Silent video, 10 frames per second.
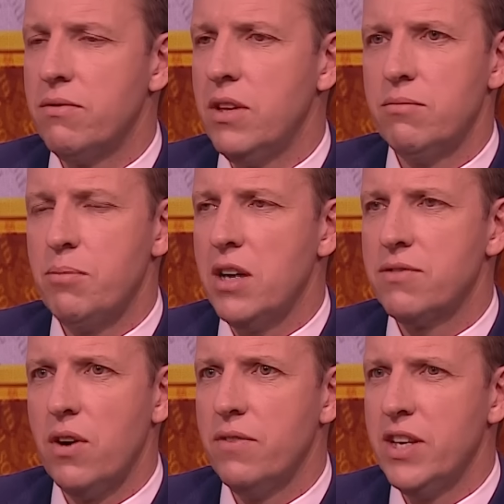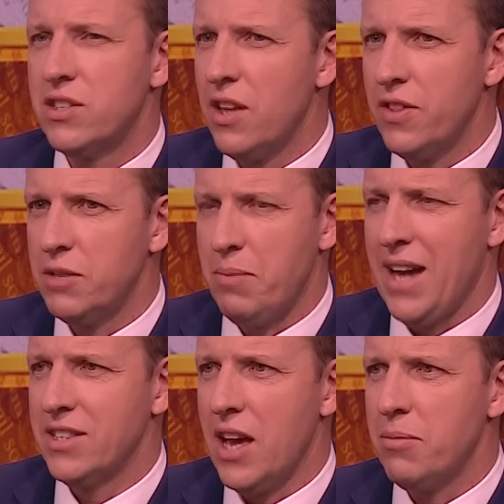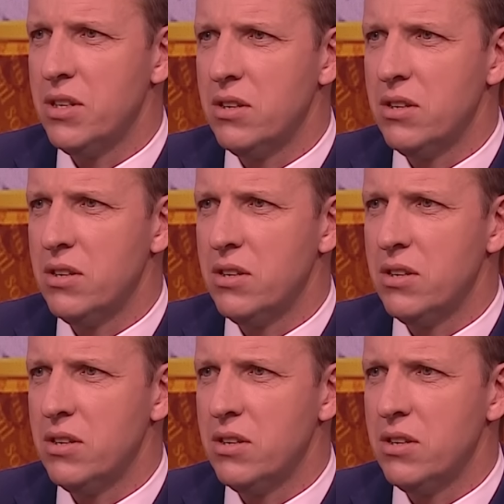in the past 5 years, nothing bad's happened.